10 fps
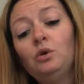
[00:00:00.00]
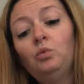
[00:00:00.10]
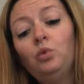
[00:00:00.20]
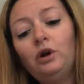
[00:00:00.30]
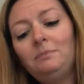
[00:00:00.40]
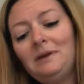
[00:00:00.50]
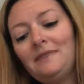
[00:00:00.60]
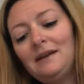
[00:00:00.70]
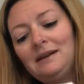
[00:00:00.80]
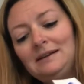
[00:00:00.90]
would be
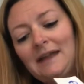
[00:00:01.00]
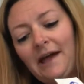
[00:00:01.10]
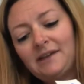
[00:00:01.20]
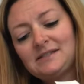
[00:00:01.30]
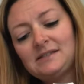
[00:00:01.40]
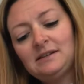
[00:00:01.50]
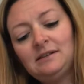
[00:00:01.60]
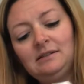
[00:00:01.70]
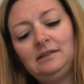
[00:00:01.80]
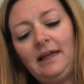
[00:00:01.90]
the next
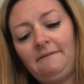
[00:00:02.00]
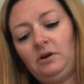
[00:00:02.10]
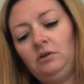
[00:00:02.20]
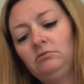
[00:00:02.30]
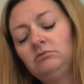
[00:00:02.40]
level,